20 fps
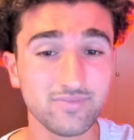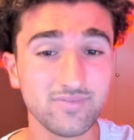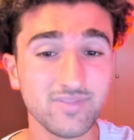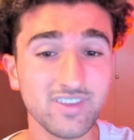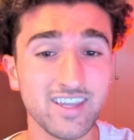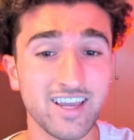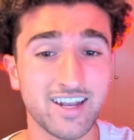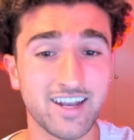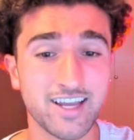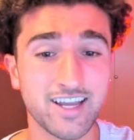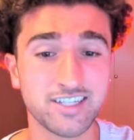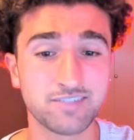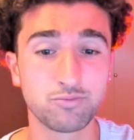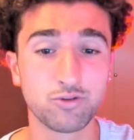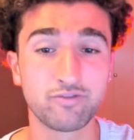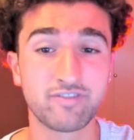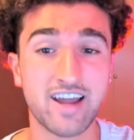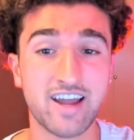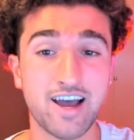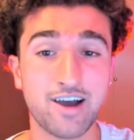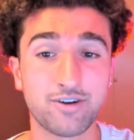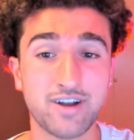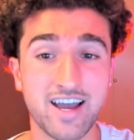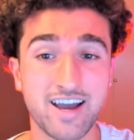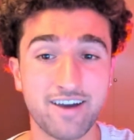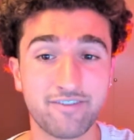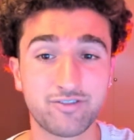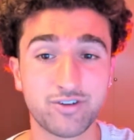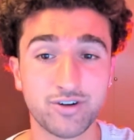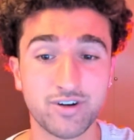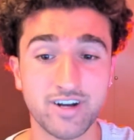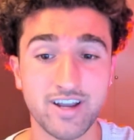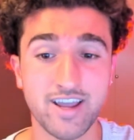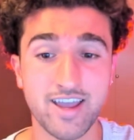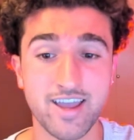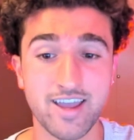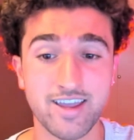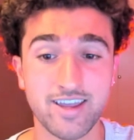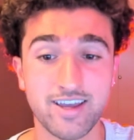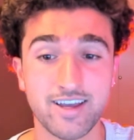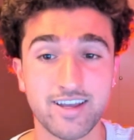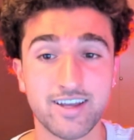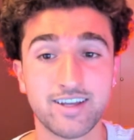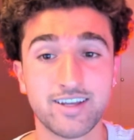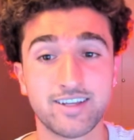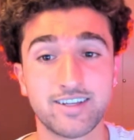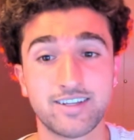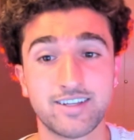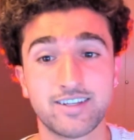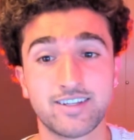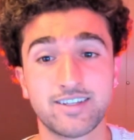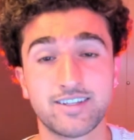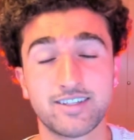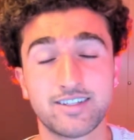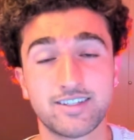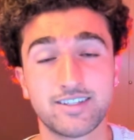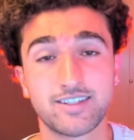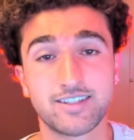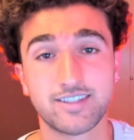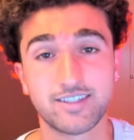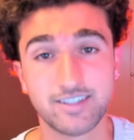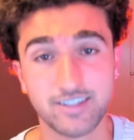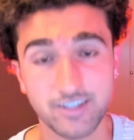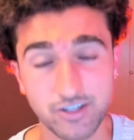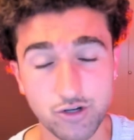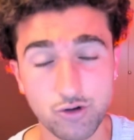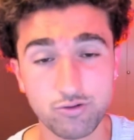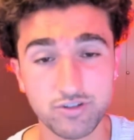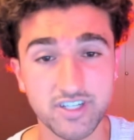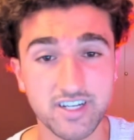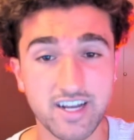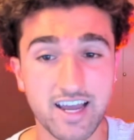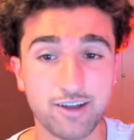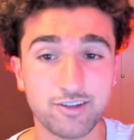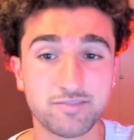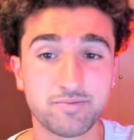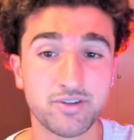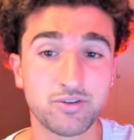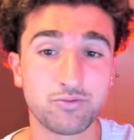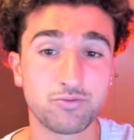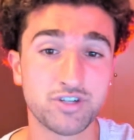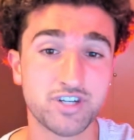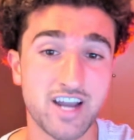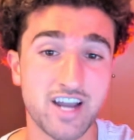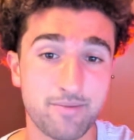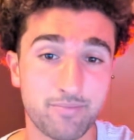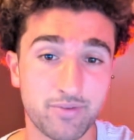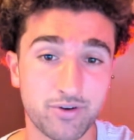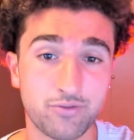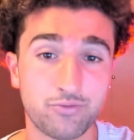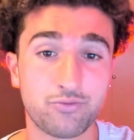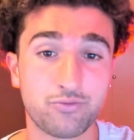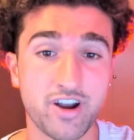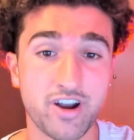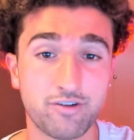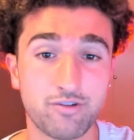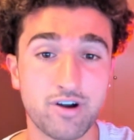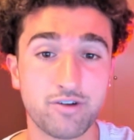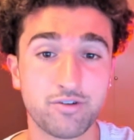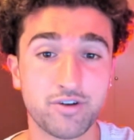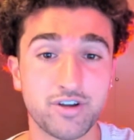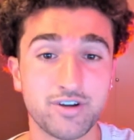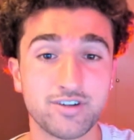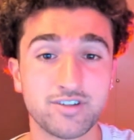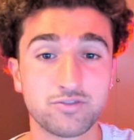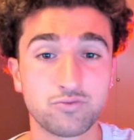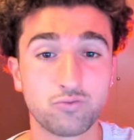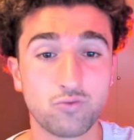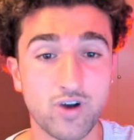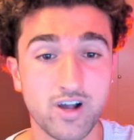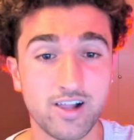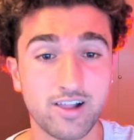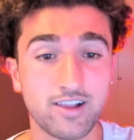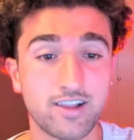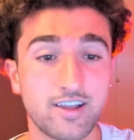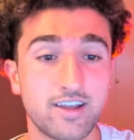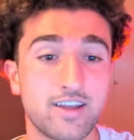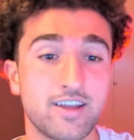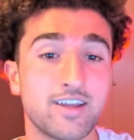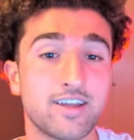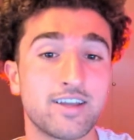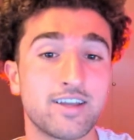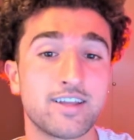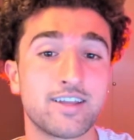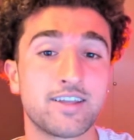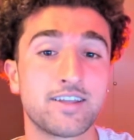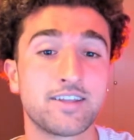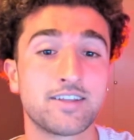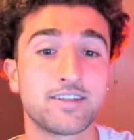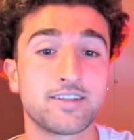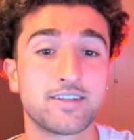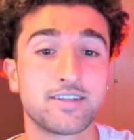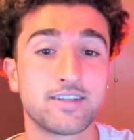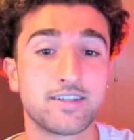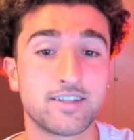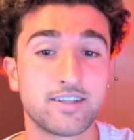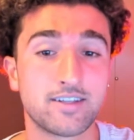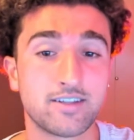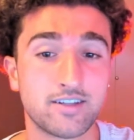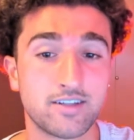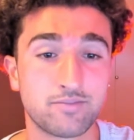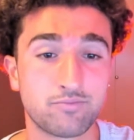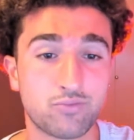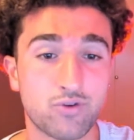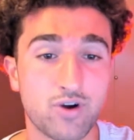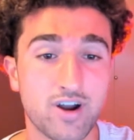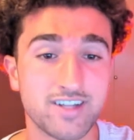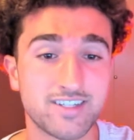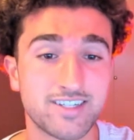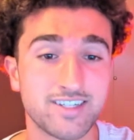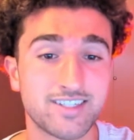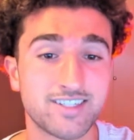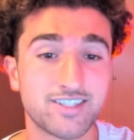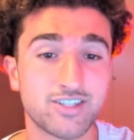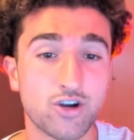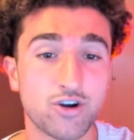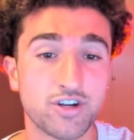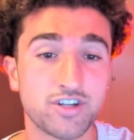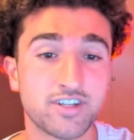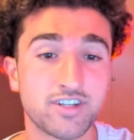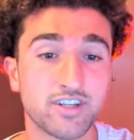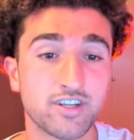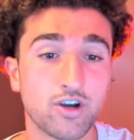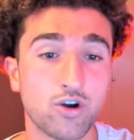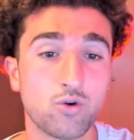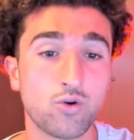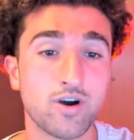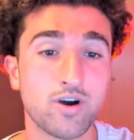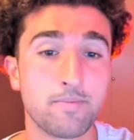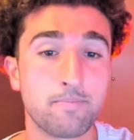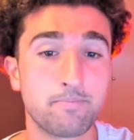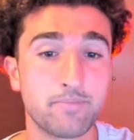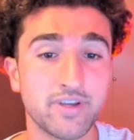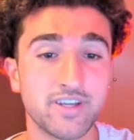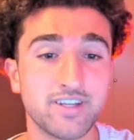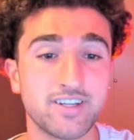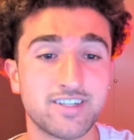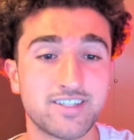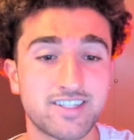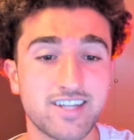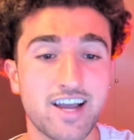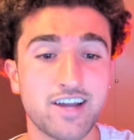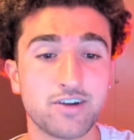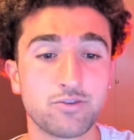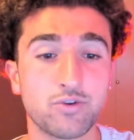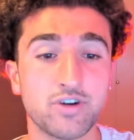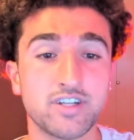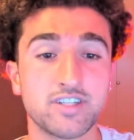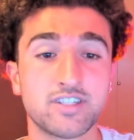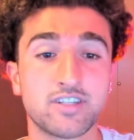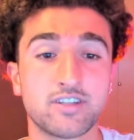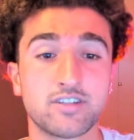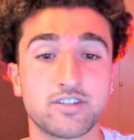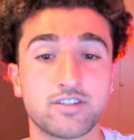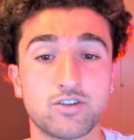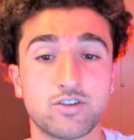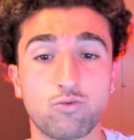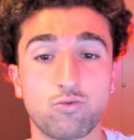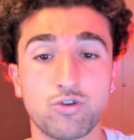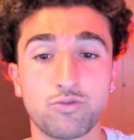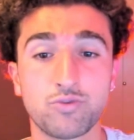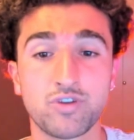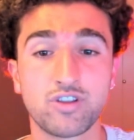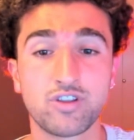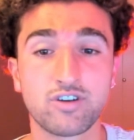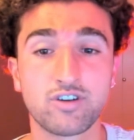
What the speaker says: a nice move down, after a news announcement, which happened right around here as well, prices started to go a bit sideways. So what do we look